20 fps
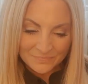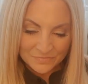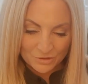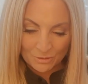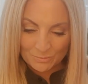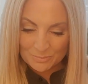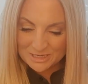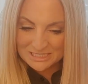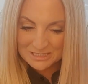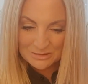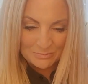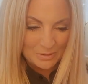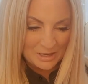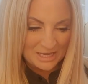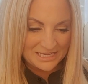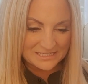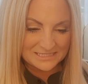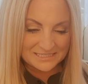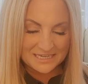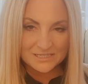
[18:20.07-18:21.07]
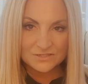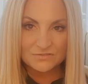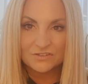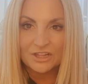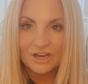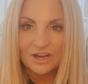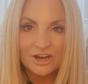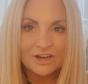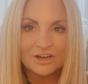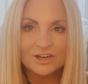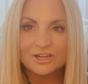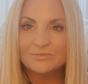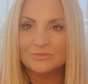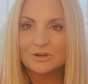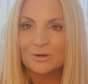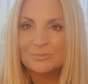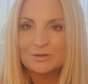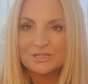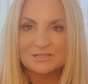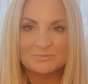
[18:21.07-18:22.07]
Got bits and pieces for the home,
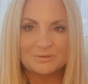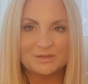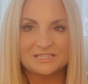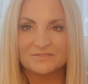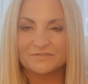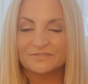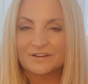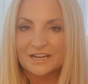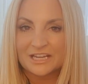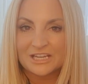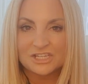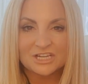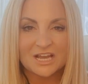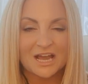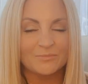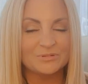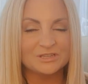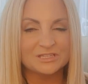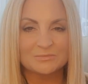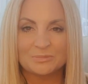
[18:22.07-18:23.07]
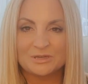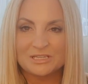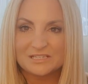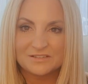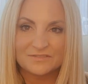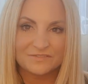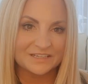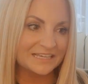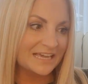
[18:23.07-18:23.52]
got bits and pieces for Frankie Jack, bits and pieces for